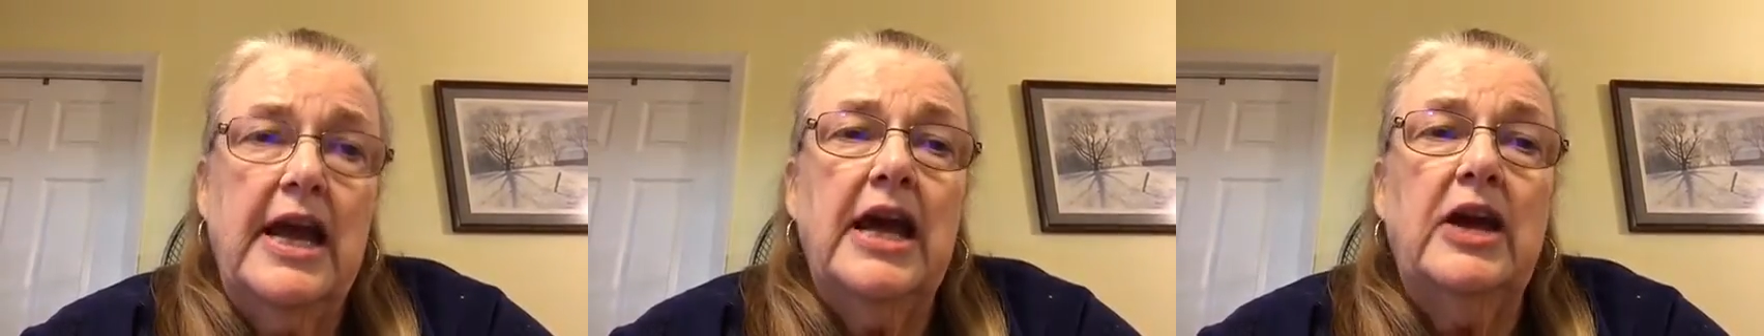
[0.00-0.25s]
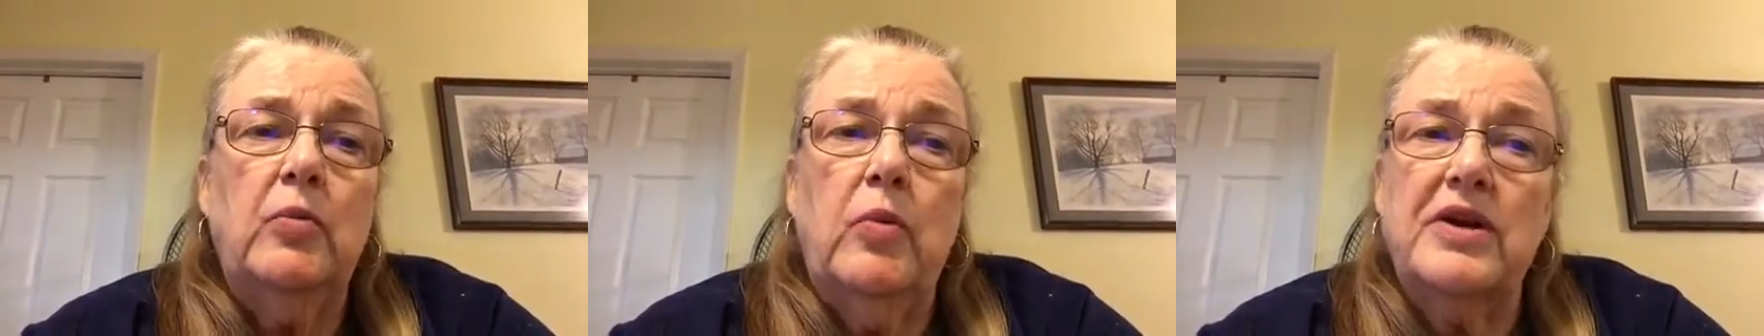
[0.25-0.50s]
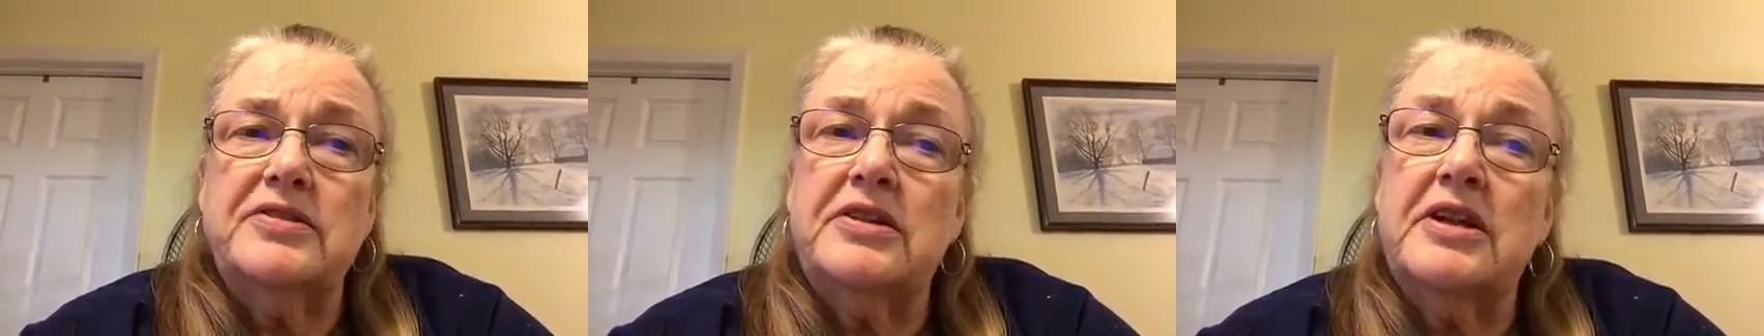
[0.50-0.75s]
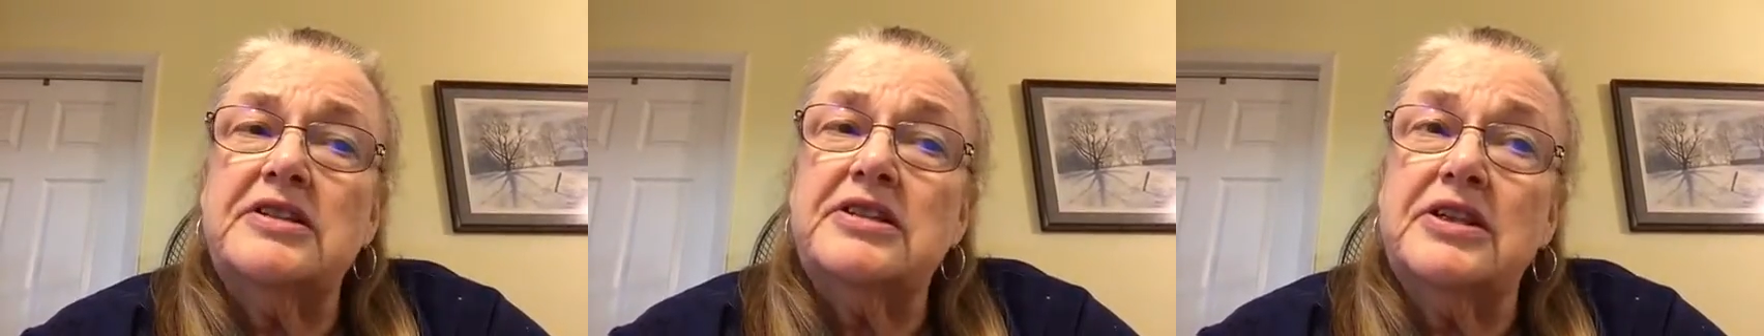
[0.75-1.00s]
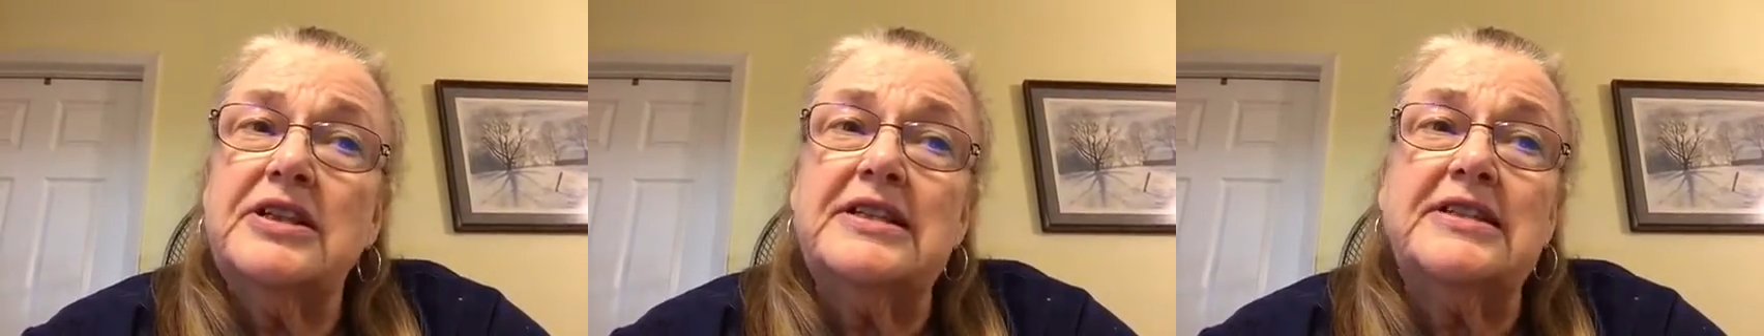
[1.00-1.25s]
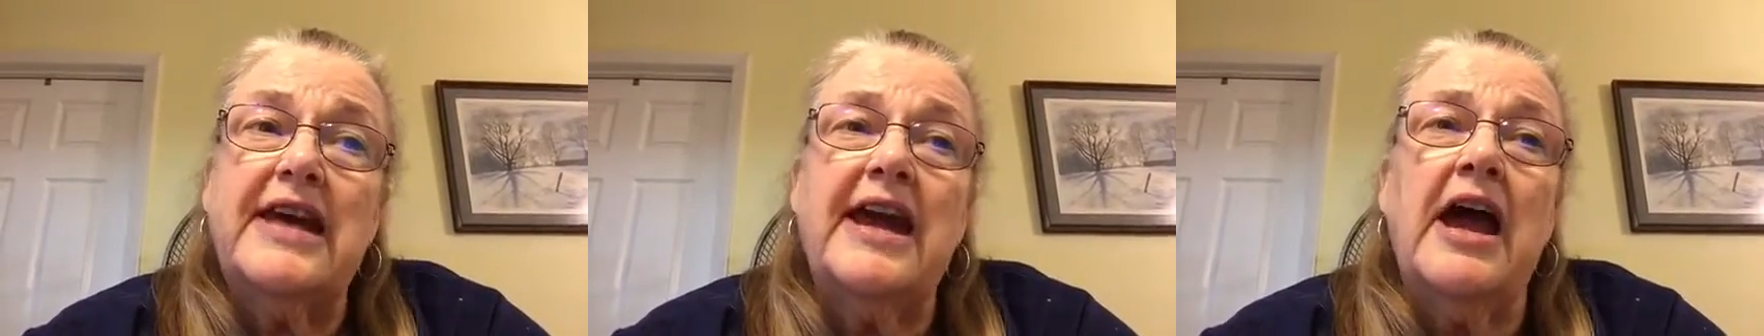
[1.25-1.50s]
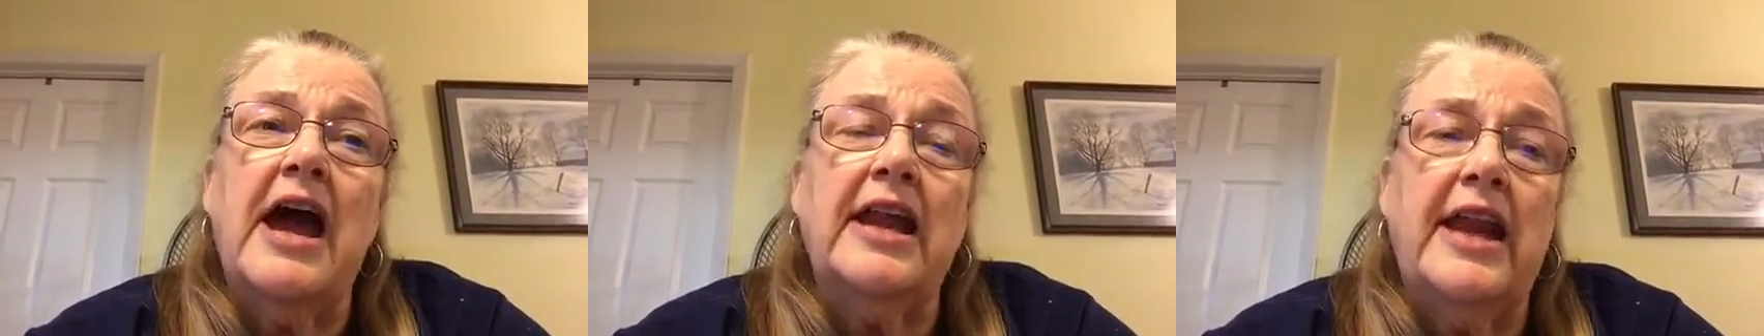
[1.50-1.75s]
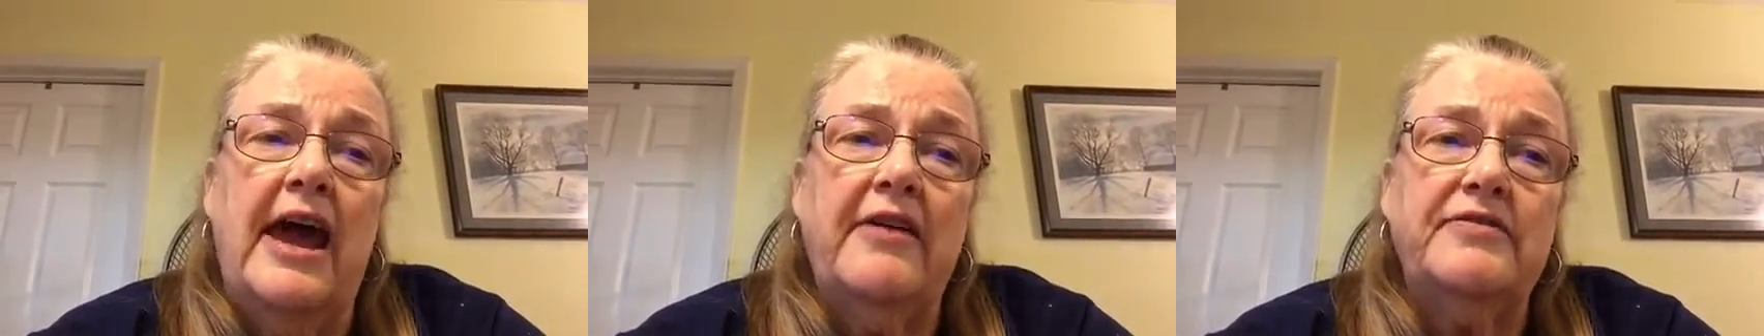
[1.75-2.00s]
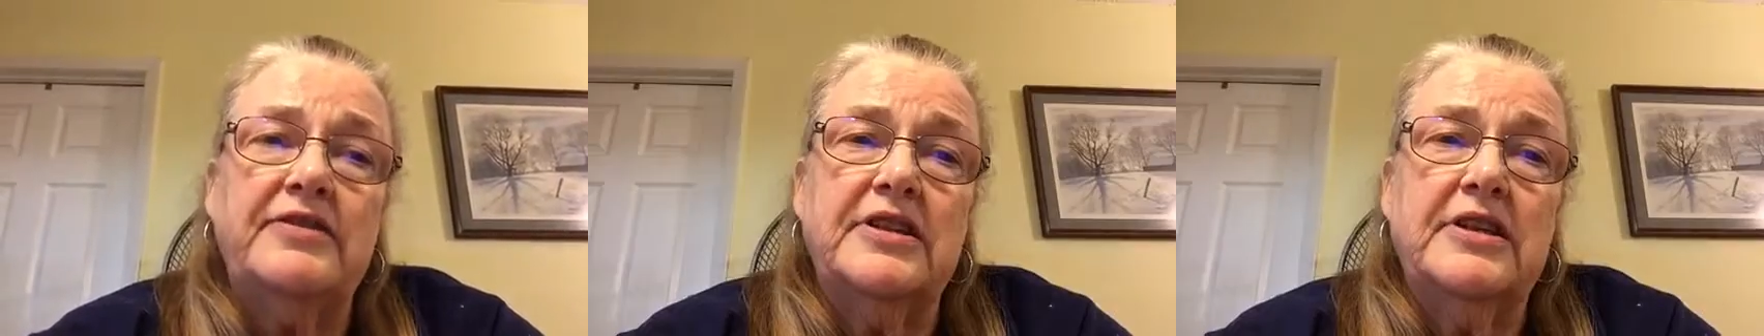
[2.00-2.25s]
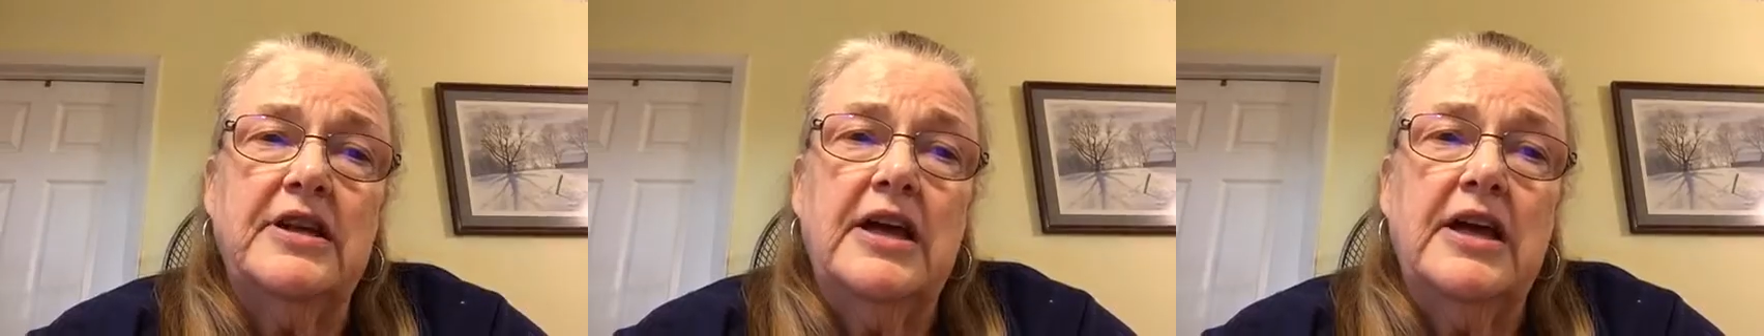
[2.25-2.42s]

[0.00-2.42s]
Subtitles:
It wasn't until the day I left